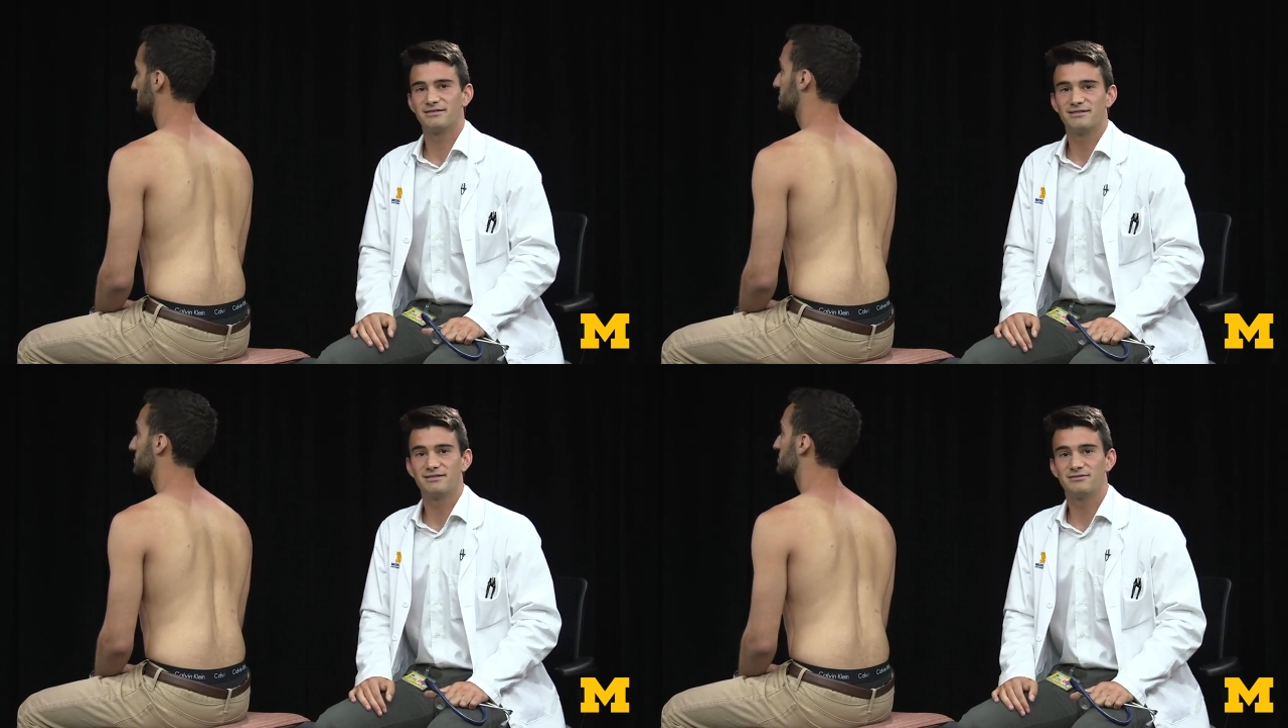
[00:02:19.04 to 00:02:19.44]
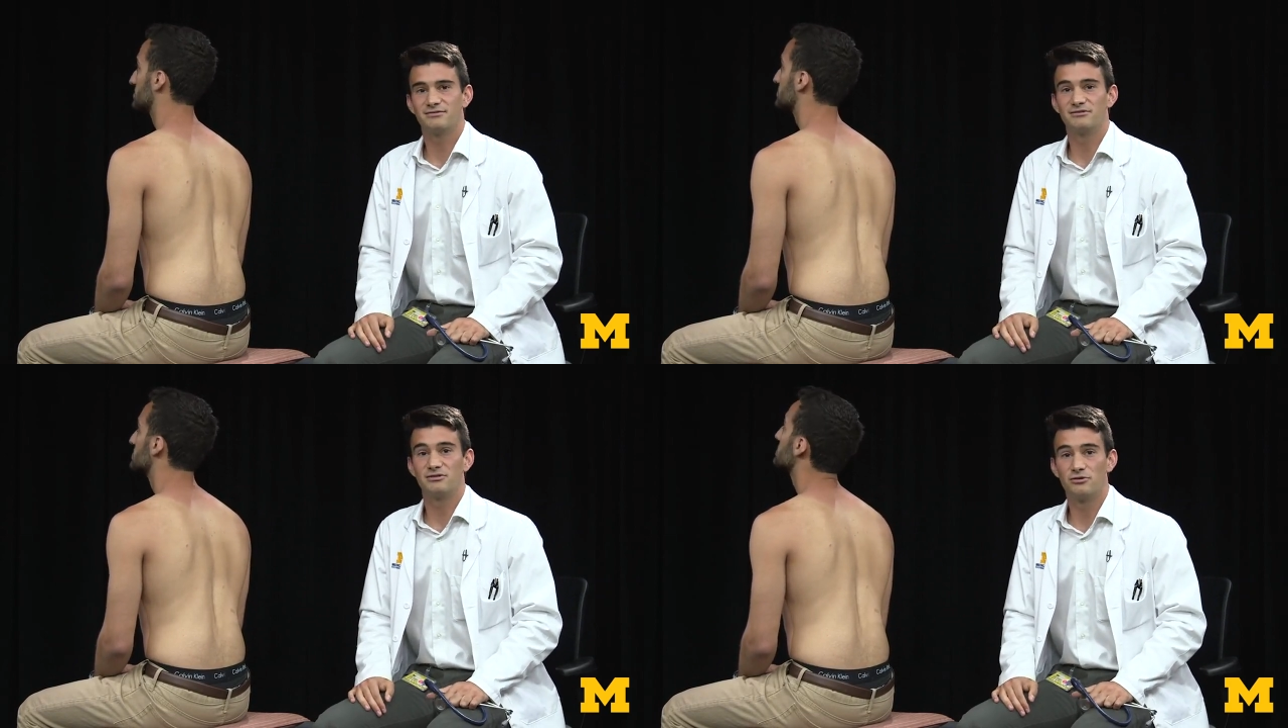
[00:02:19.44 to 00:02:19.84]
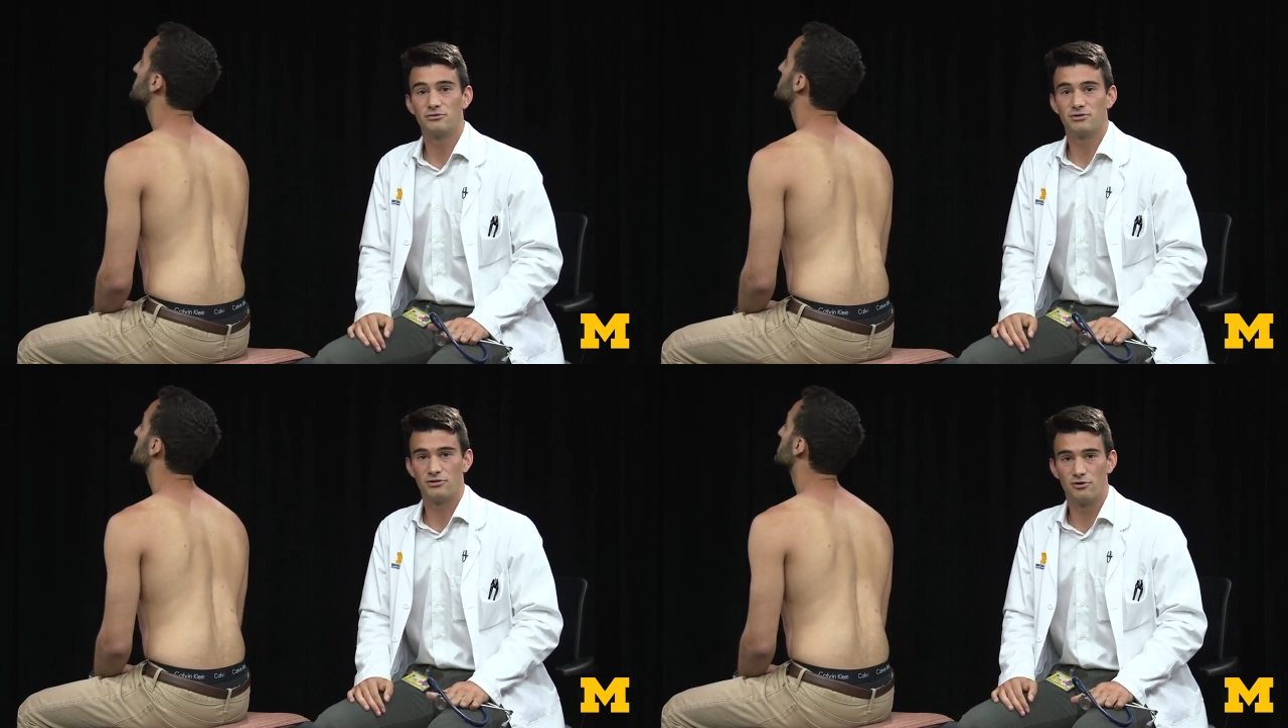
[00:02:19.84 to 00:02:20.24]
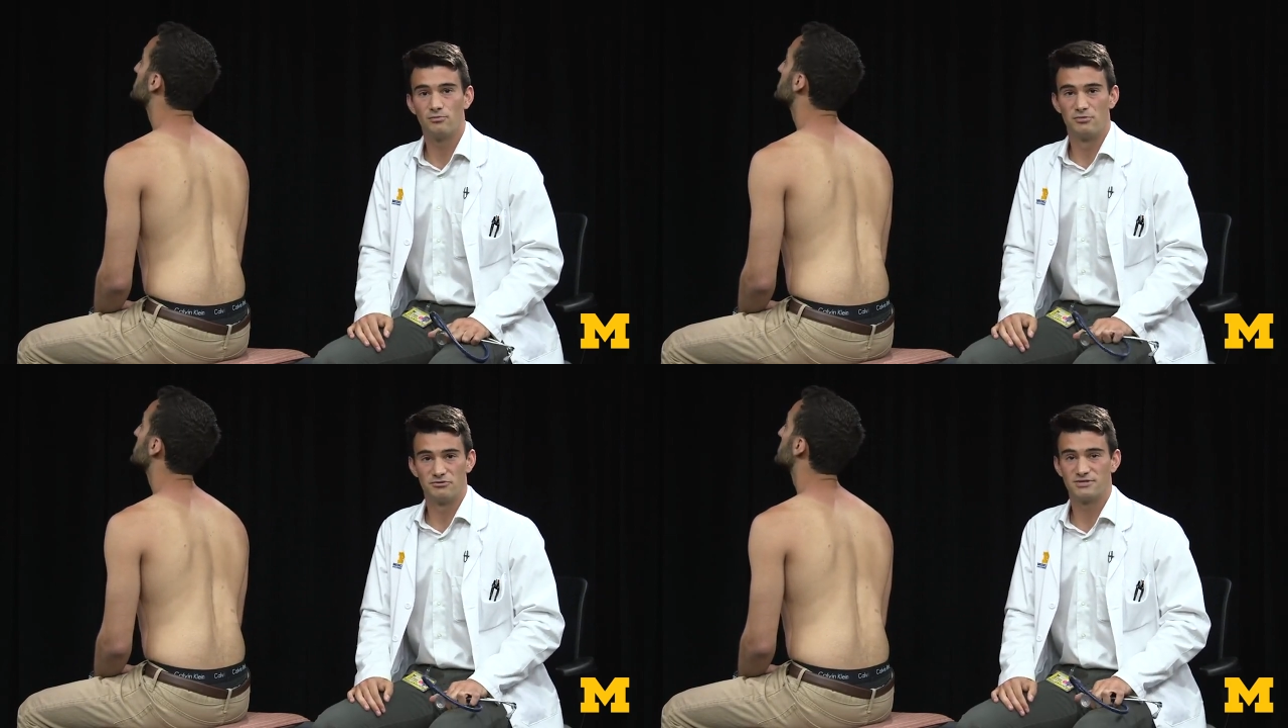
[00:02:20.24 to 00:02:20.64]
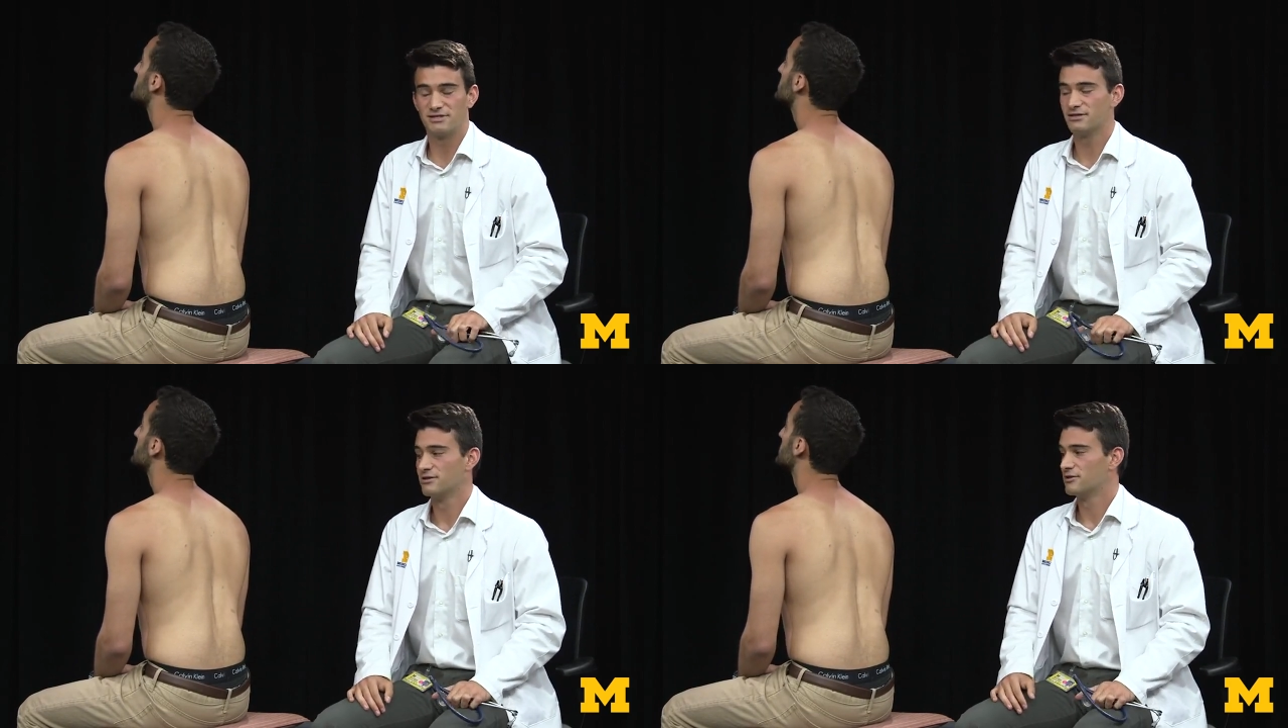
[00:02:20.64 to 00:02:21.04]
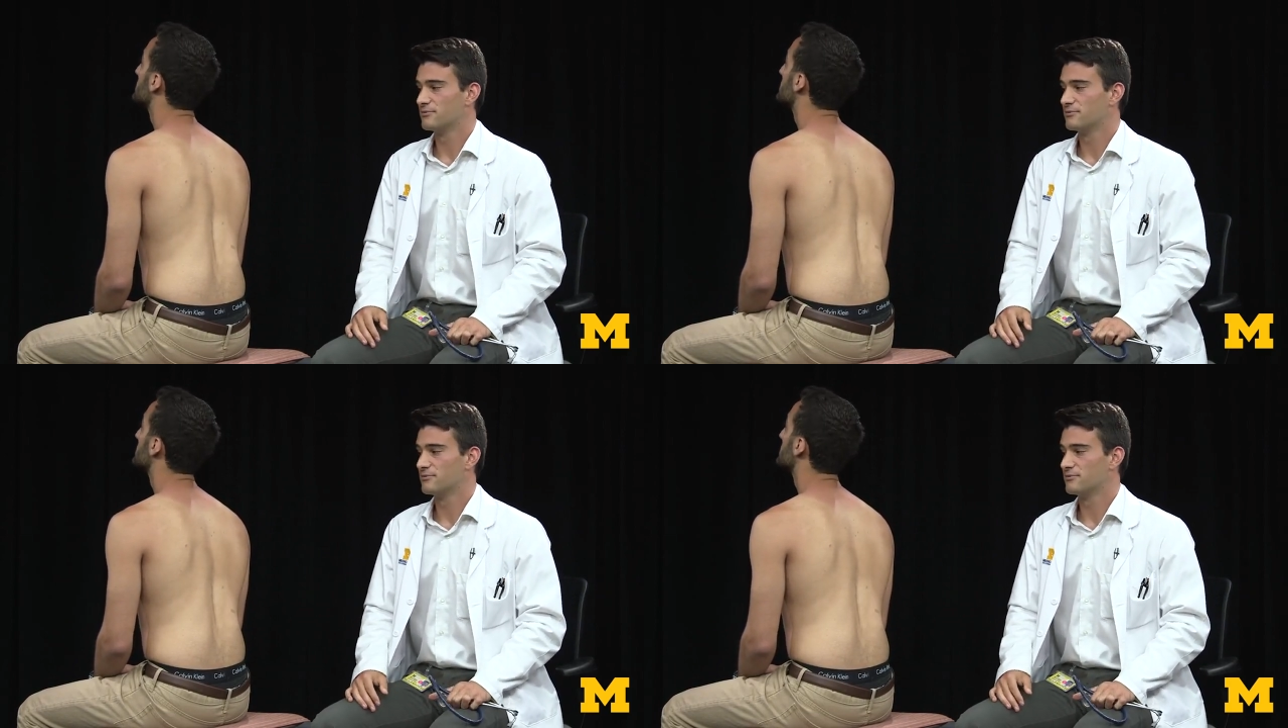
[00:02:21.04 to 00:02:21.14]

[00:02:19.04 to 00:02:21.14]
listening to the lower lobe mostly,